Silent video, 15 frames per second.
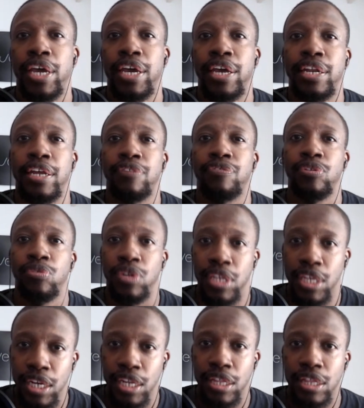And if you
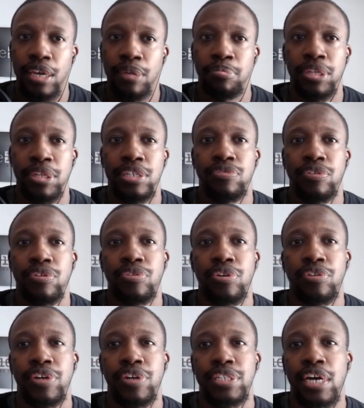need anything, please feel free
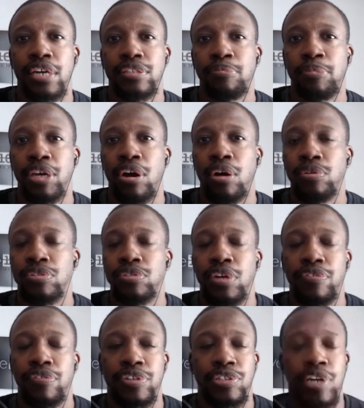to reach out to me. Always ready
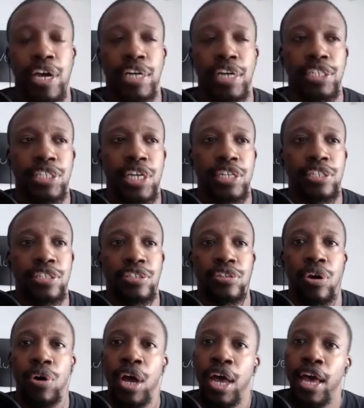for strategy sessions.
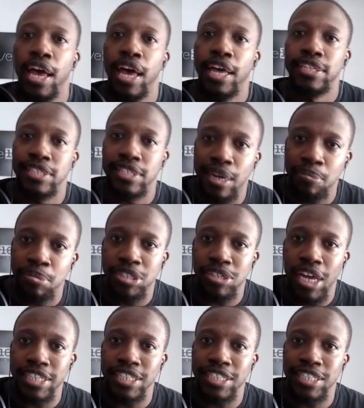So set up a
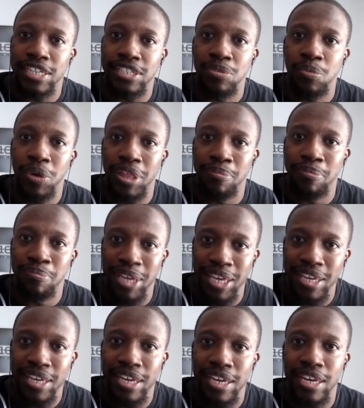strategy session with
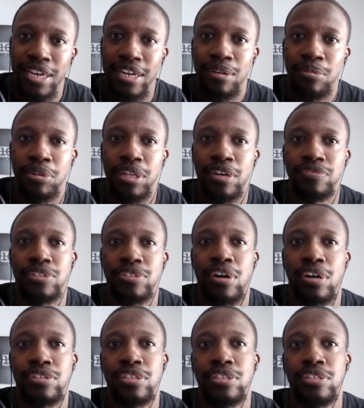me, and I would love to
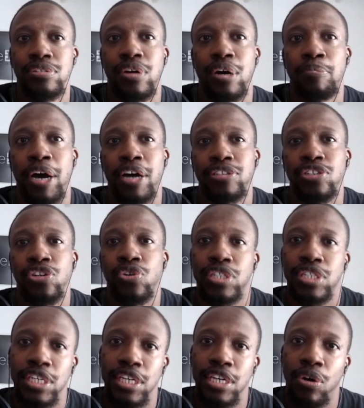talk to you about your
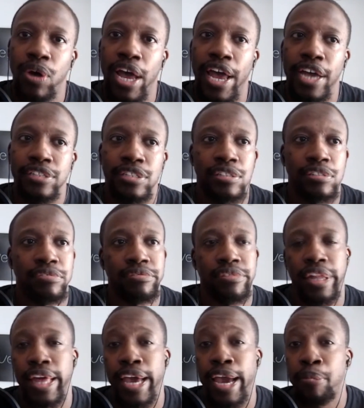CEO hacks,
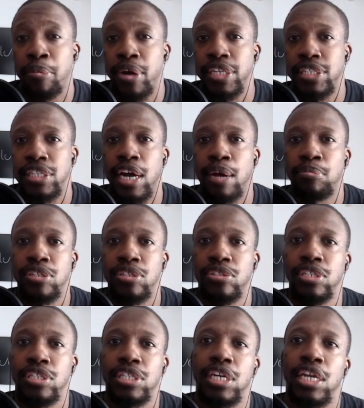collaboration
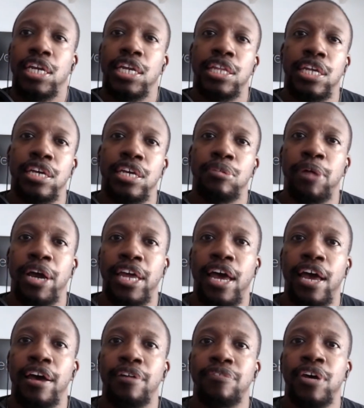opportunities, and anything you might
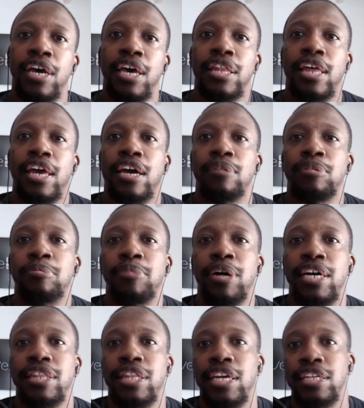have that come to
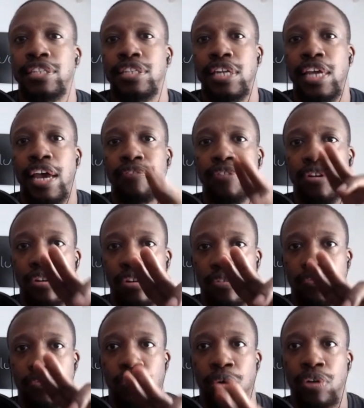mind. Thanks, and have a
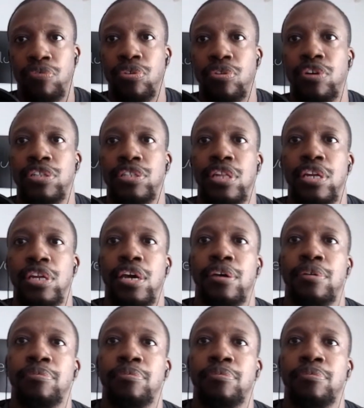wonderful rest of the day.